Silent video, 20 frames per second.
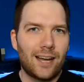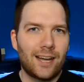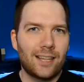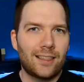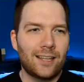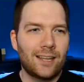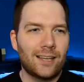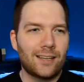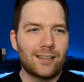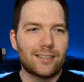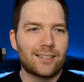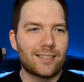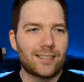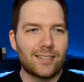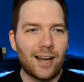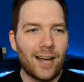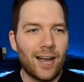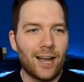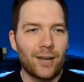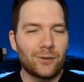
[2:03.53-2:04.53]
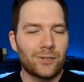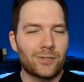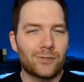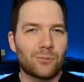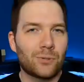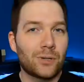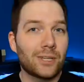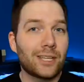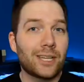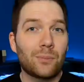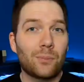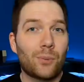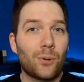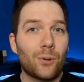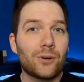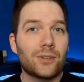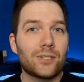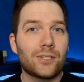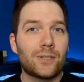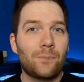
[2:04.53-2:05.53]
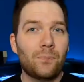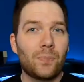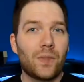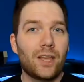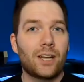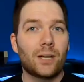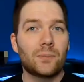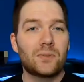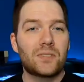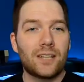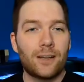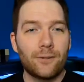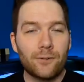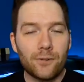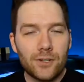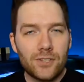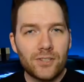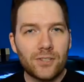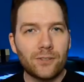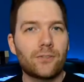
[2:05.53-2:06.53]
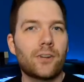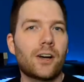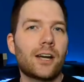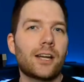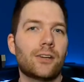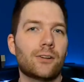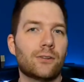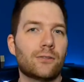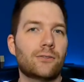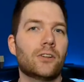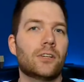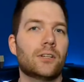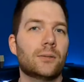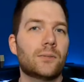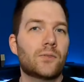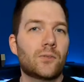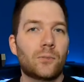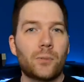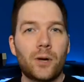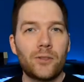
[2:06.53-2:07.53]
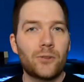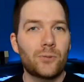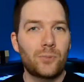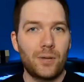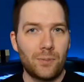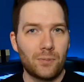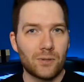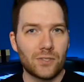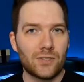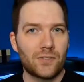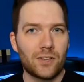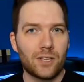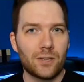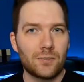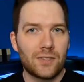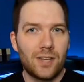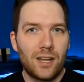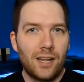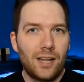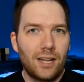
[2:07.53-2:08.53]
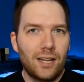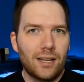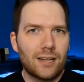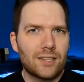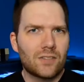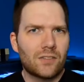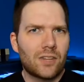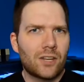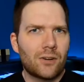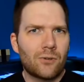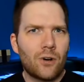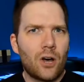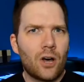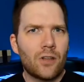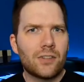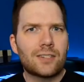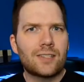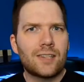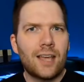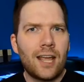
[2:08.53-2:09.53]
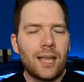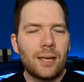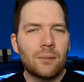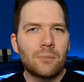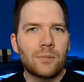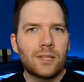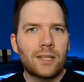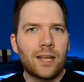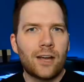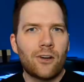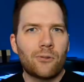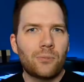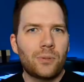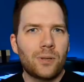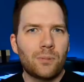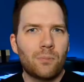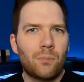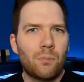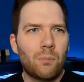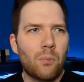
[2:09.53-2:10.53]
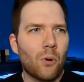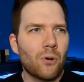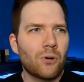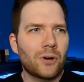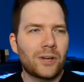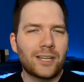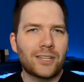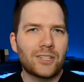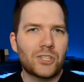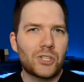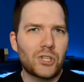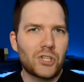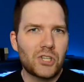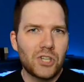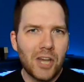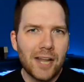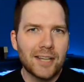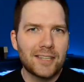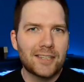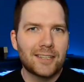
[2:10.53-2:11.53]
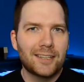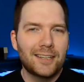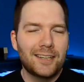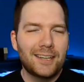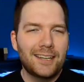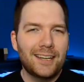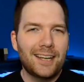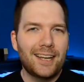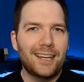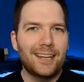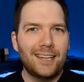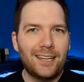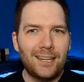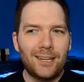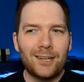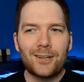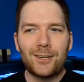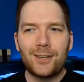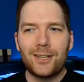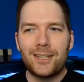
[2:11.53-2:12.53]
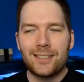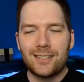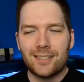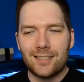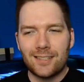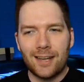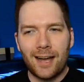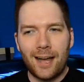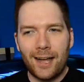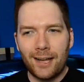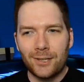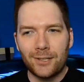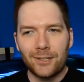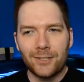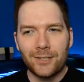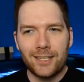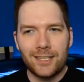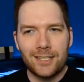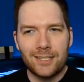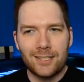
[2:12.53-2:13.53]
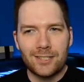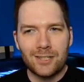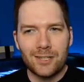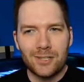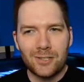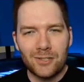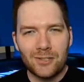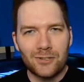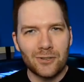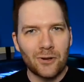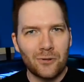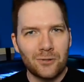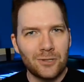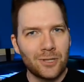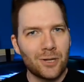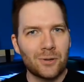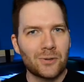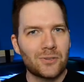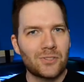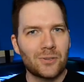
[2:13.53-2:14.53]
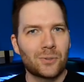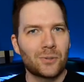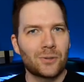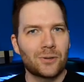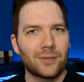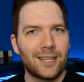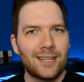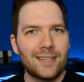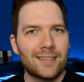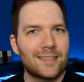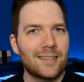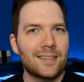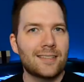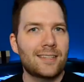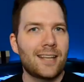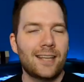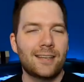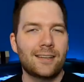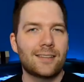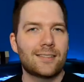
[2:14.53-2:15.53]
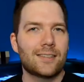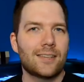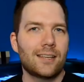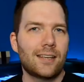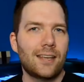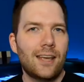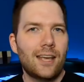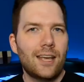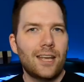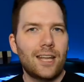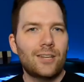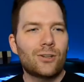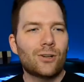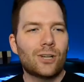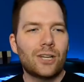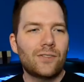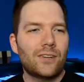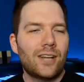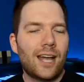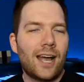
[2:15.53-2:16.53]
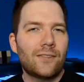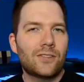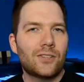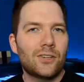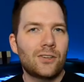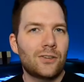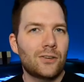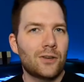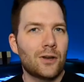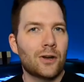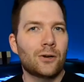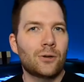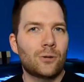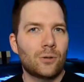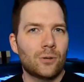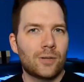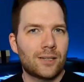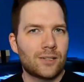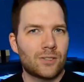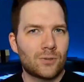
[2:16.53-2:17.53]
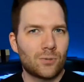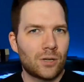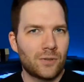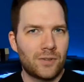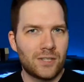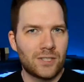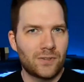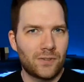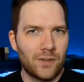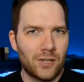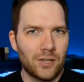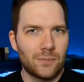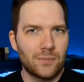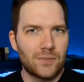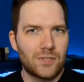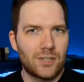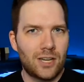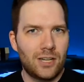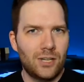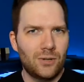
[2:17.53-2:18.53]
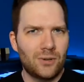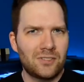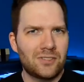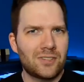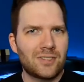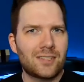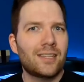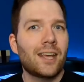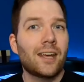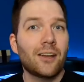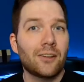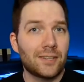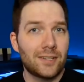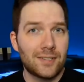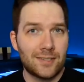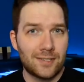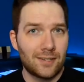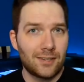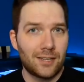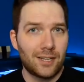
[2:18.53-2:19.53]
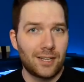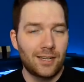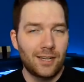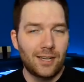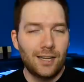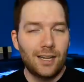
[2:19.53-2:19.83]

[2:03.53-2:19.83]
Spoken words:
I think style really important. It helps diversify your films from other people's films. Because if they were all the same, then that would be boring as shit. And here, his style is just so noticeable instantaneously. You don't even have to know that it's one of his films, and you can just tell instantly.